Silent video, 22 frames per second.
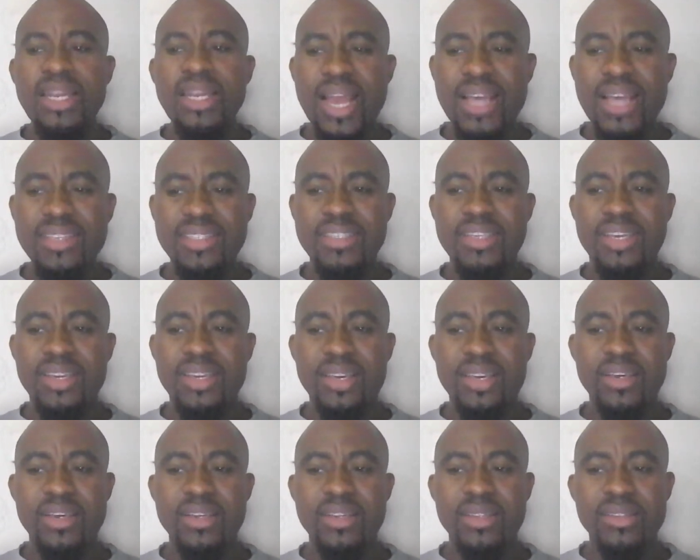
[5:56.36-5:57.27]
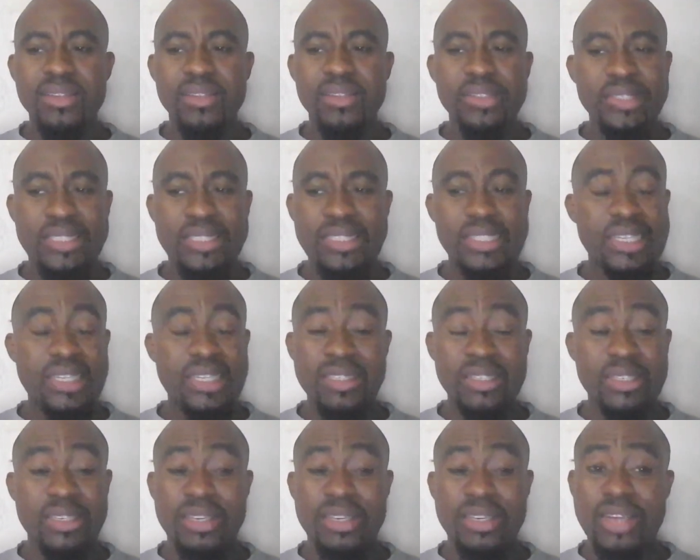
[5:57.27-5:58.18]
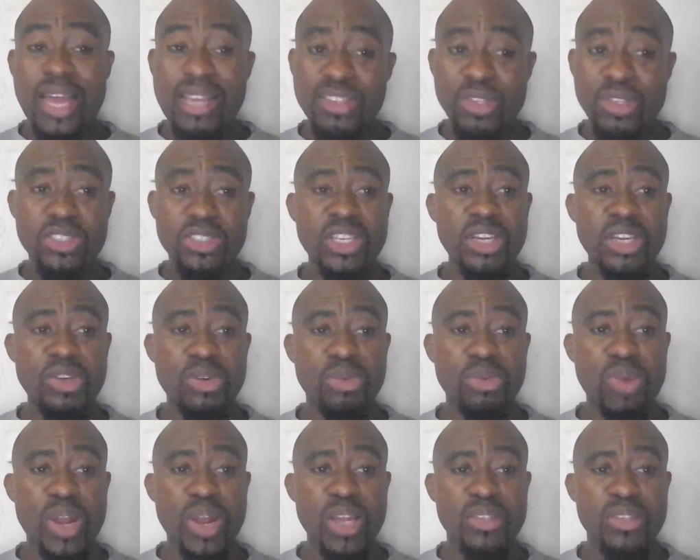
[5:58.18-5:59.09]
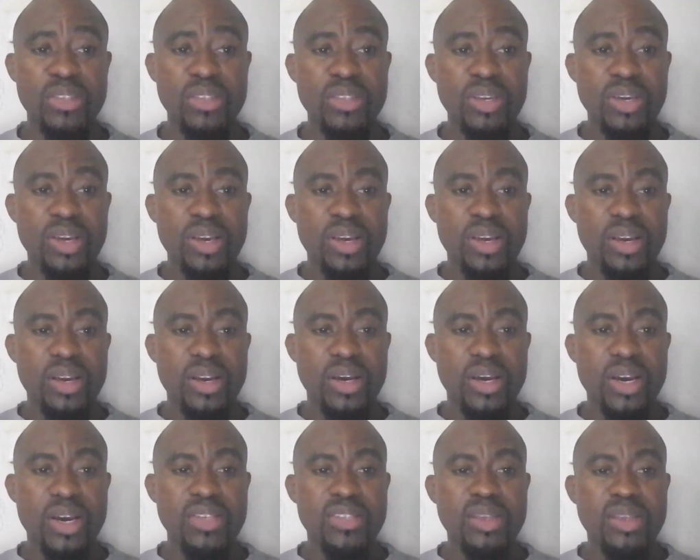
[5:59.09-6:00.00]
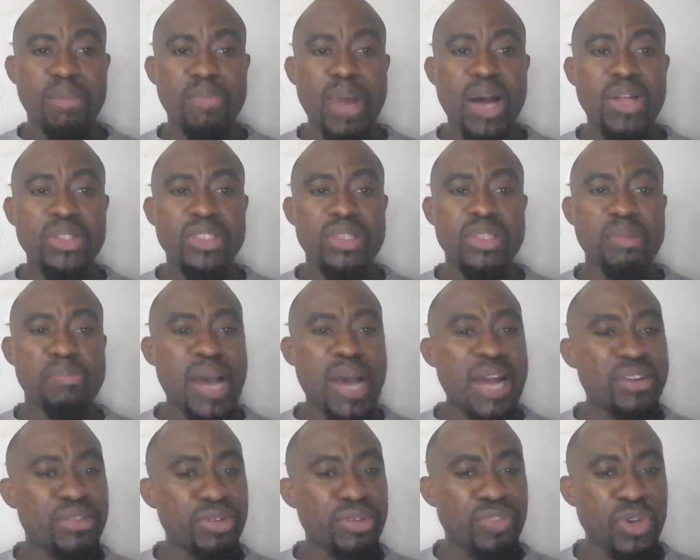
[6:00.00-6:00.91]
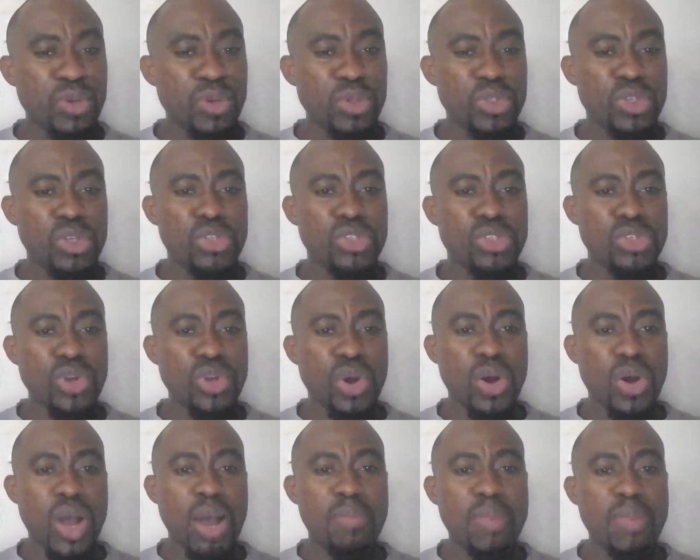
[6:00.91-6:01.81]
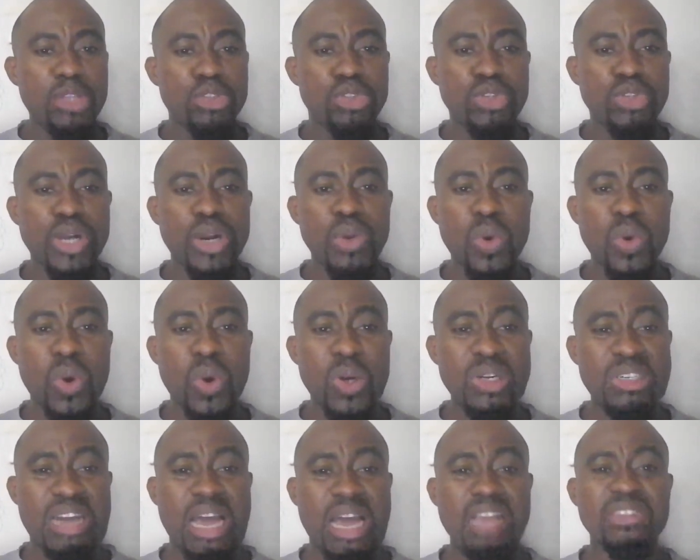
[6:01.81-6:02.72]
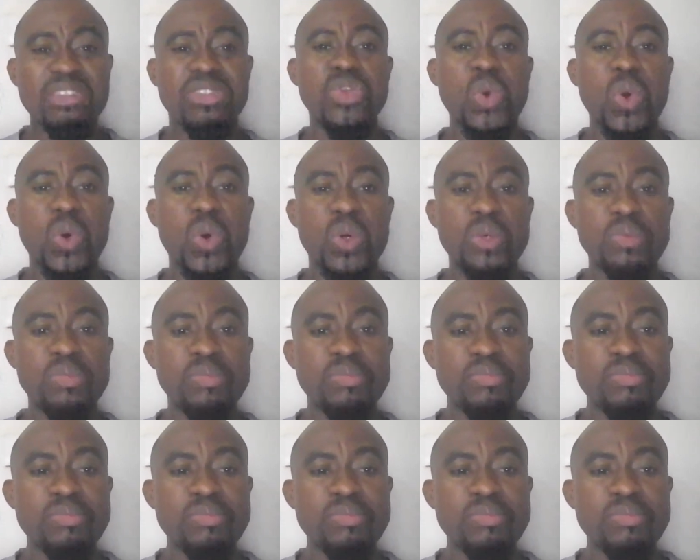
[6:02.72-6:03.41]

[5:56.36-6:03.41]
Lastly, the last concern you raised is about the bad reviews you saw about Trello on Glassdoor,